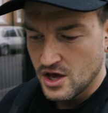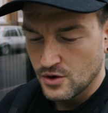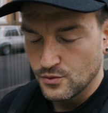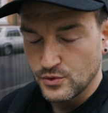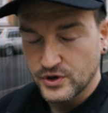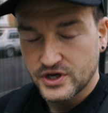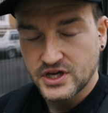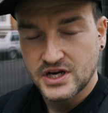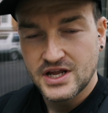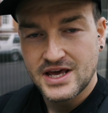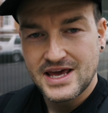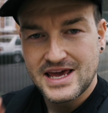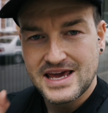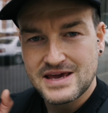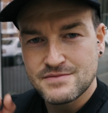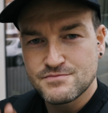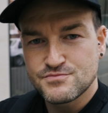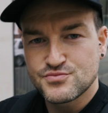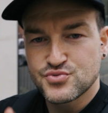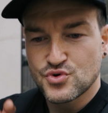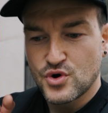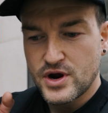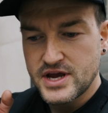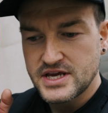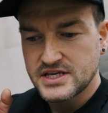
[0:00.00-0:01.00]
We're going to
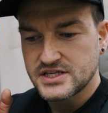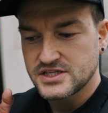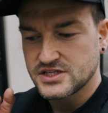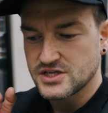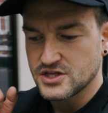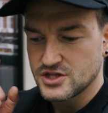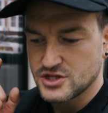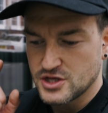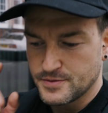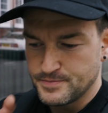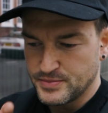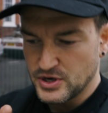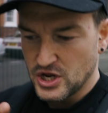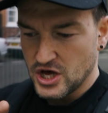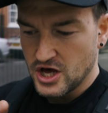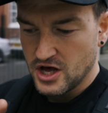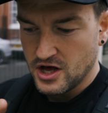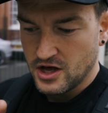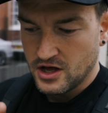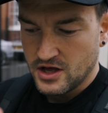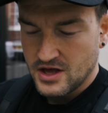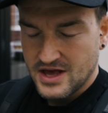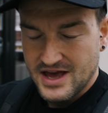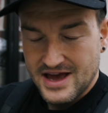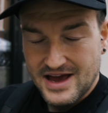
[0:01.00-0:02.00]
embrace the
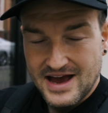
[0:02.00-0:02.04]
blur